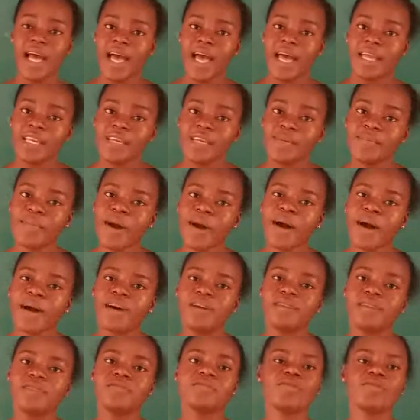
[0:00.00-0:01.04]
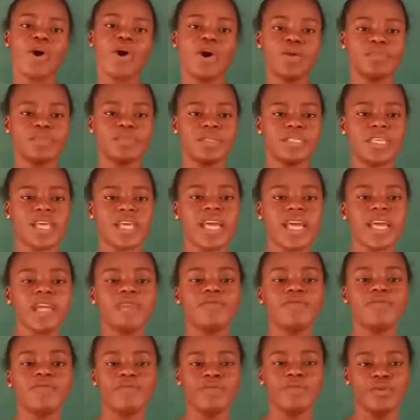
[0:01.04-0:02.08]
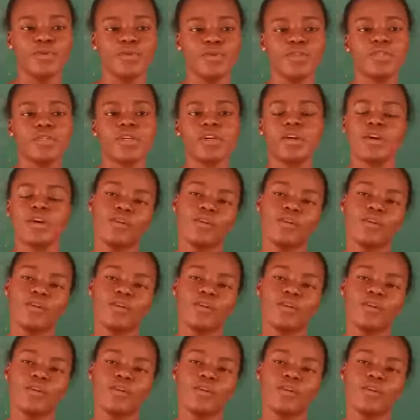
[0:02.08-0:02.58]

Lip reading: Animals obtain food